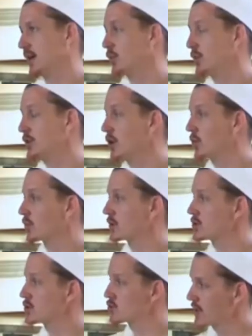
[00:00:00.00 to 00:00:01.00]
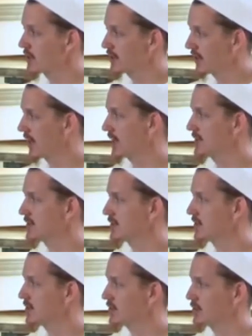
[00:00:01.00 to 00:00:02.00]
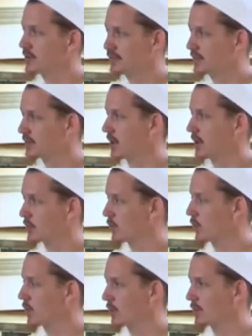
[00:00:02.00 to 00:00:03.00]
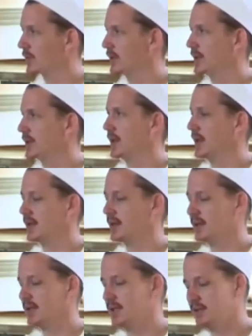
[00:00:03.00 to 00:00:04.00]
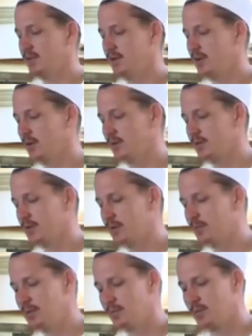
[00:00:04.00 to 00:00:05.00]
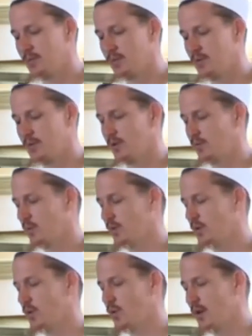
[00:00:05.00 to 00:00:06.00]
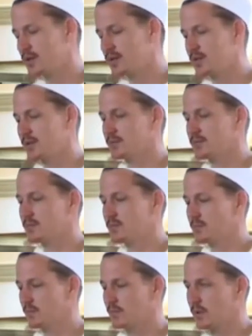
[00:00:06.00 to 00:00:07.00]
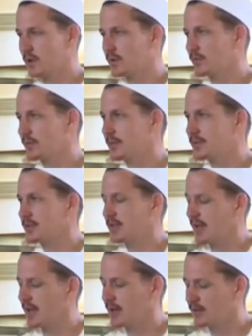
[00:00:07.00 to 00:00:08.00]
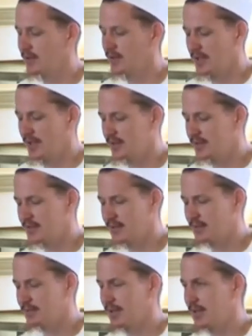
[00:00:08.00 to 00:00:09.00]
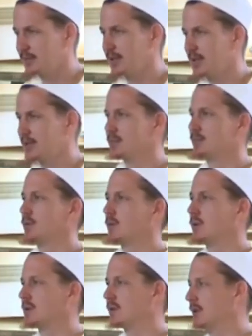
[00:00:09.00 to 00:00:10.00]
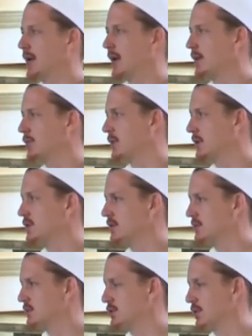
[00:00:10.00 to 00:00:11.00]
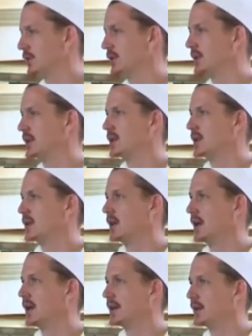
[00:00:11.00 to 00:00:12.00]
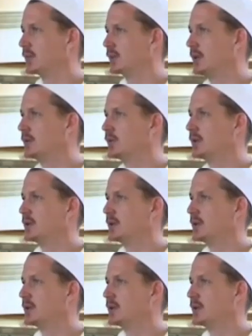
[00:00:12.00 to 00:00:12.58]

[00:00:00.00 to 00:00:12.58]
And we don't restrict that to the phenomenal world. And that even though some people will question what I'll mention now, at the same time that it's important that we have religious maturity, and that we